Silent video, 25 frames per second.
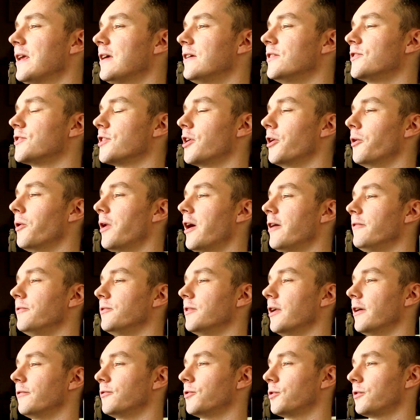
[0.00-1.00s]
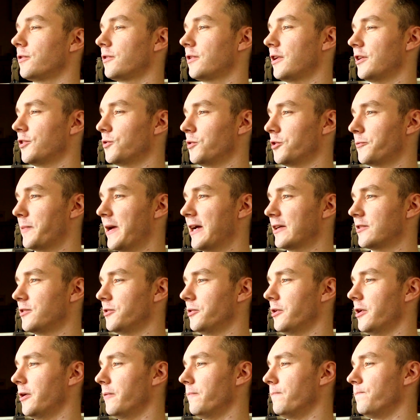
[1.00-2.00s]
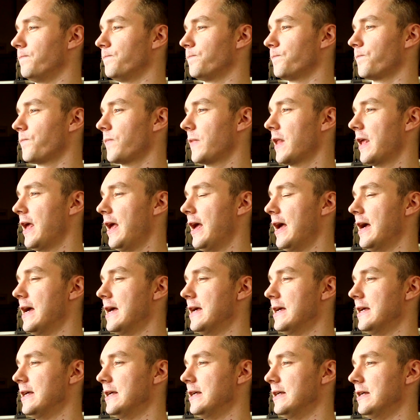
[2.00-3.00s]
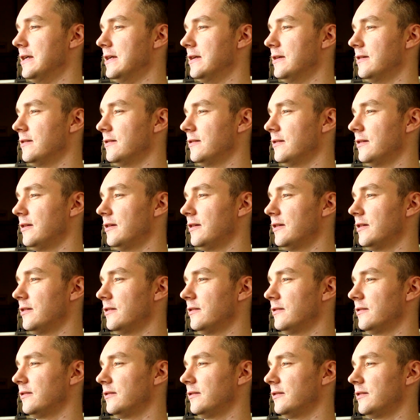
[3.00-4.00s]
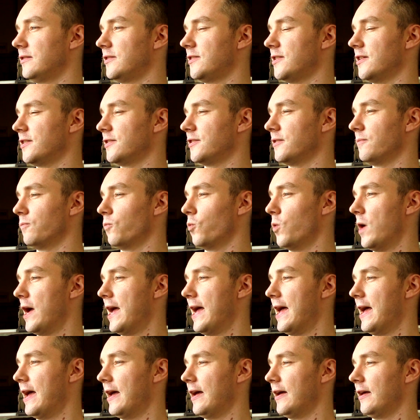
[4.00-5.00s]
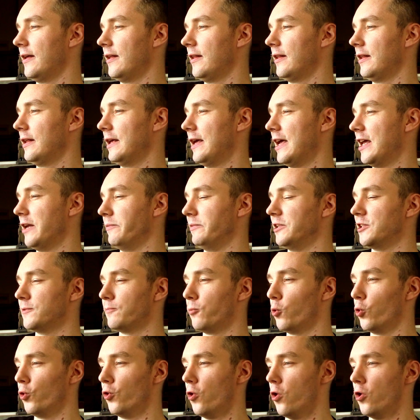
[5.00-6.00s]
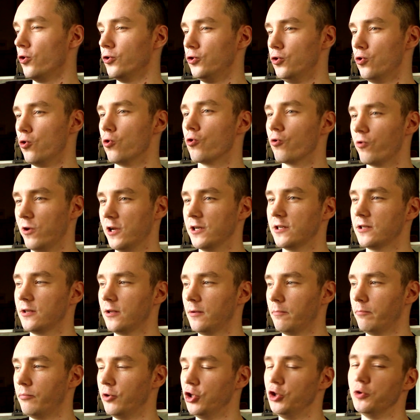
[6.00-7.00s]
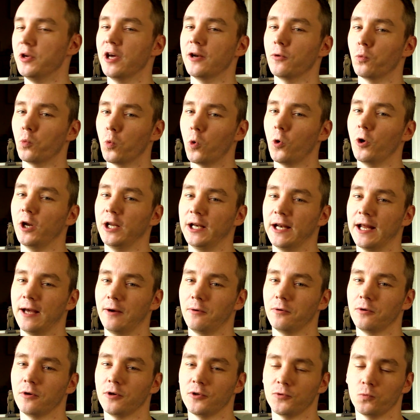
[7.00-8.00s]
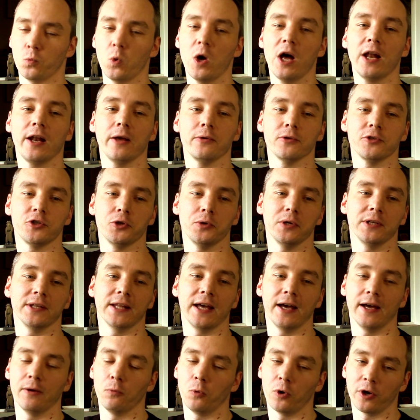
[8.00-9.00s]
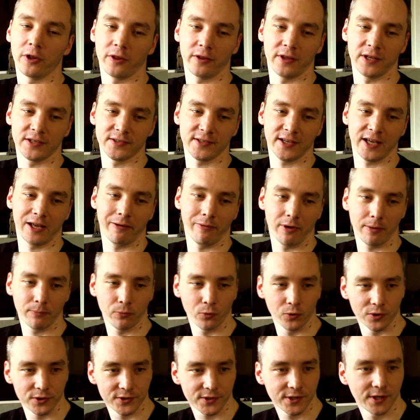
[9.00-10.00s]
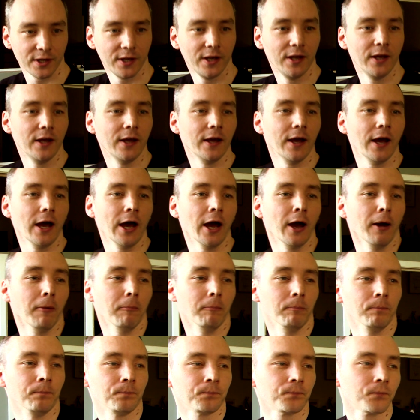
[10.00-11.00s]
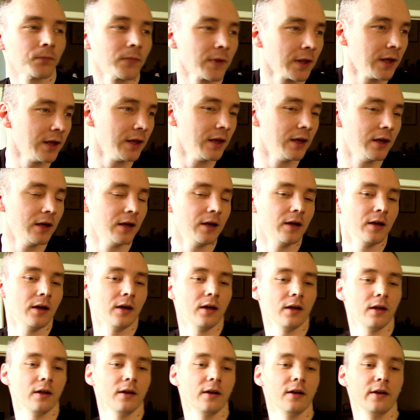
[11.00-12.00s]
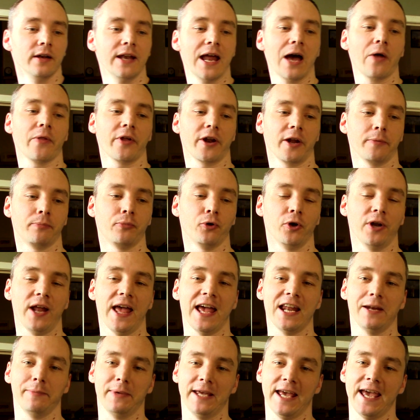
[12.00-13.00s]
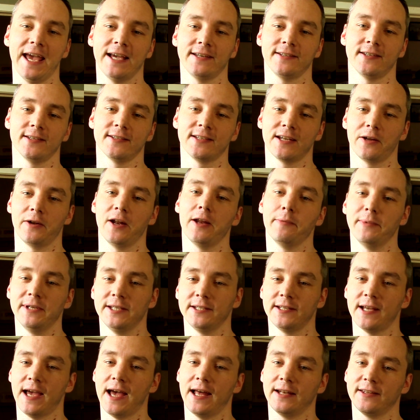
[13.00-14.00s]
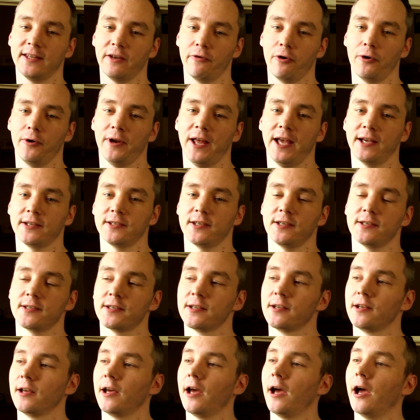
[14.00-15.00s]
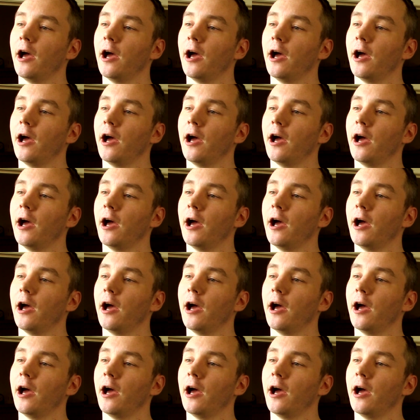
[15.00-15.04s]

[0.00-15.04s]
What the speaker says: So I've kind of switched back to a system where enemies spawn on your grid, but you get a warning now. Because while I was doing that, one of the things that came up was now that I put enemy hexes, now enemies had their own hexes,